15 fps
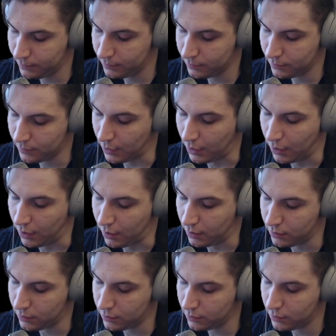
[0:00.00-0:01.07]
Yeah.
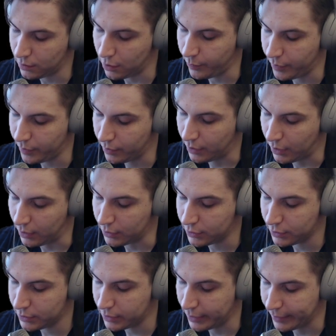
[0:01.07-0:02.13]
How about that?
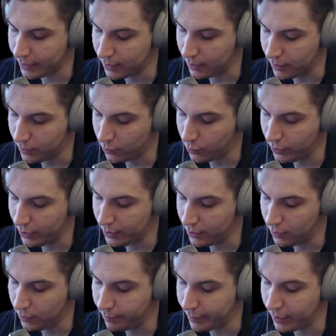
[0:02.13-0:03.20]
Just like a
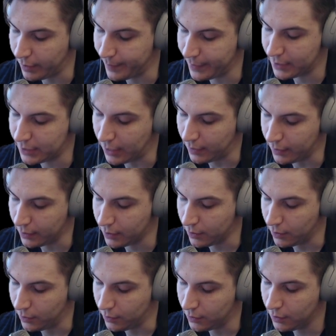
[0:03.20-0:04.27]
real metallic
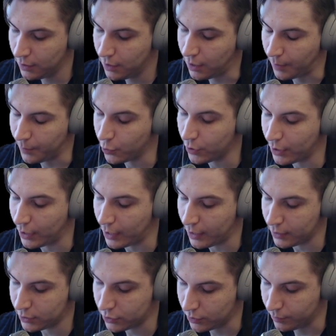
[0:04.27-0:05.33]
color. I'm gonna add
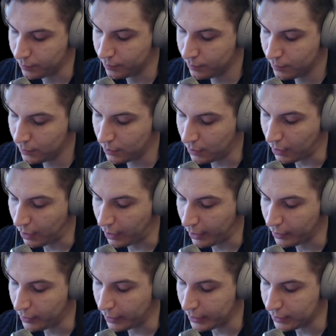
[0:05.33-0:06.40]
some
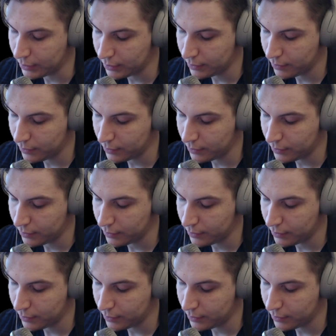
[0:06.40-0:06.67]
highlights